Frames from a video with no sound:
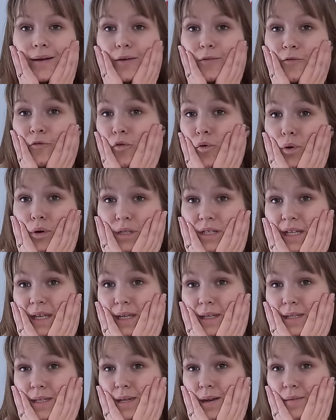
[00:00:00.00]

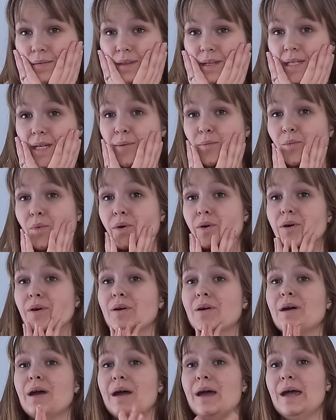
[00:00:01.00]
14th of
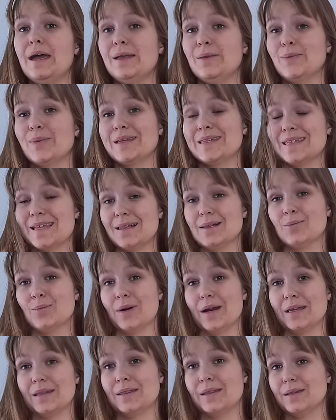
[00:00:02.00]
December, and we
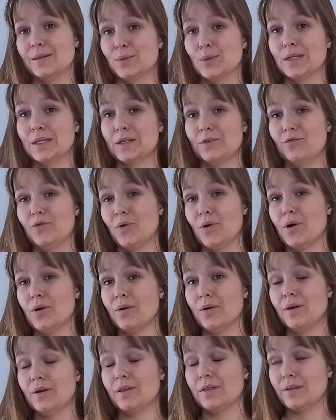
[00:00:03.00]
celebrate
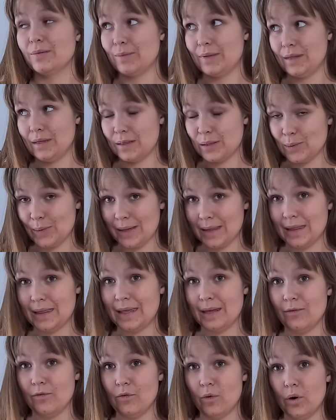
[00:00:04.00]
the
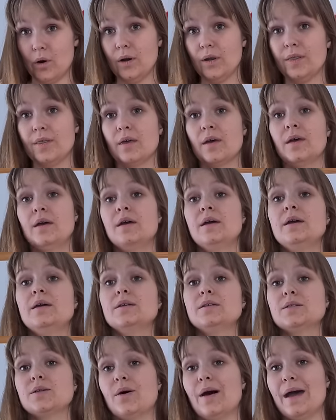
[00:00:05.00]
24th,
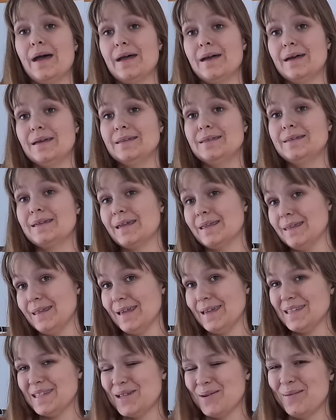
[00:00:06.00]
so I had 10
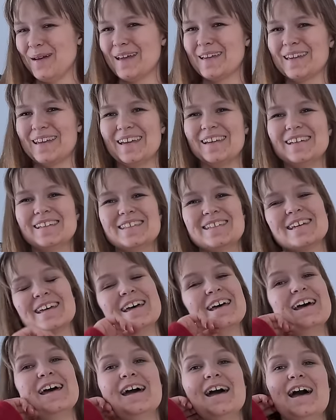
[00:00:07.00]
days to make it,
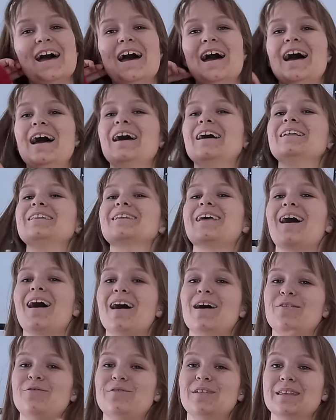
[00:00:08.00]
and
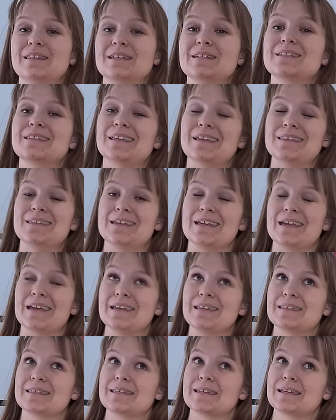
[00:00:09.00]
I finished knitting
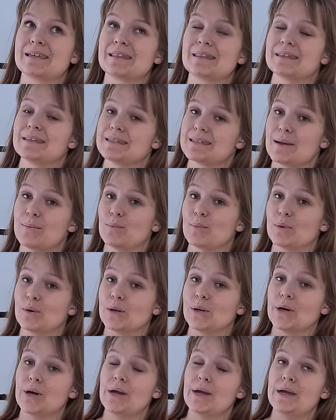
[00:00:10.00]
it
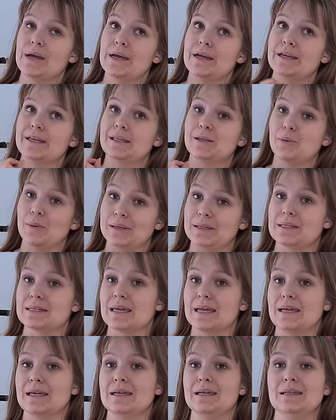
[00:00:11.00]
December
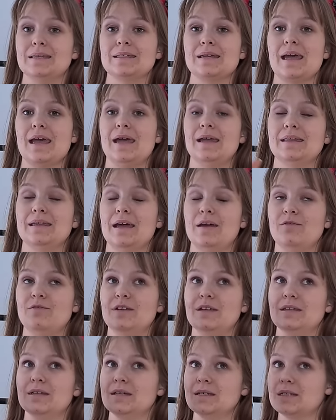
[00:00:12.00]
22nd, and I
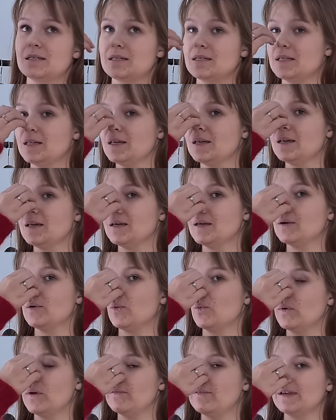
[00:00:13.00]
finished
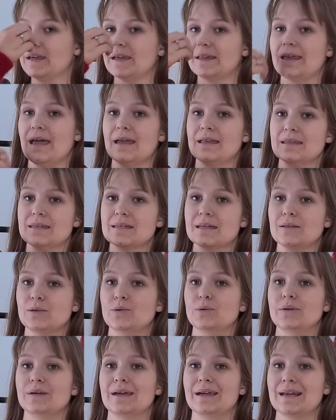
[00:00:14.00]
weaving in ends and
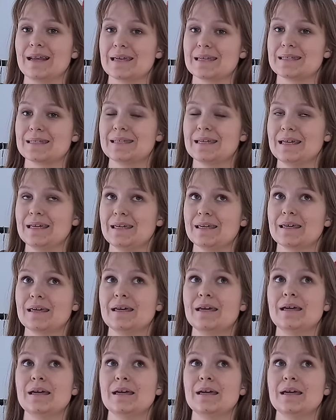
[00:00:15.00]
doing elastic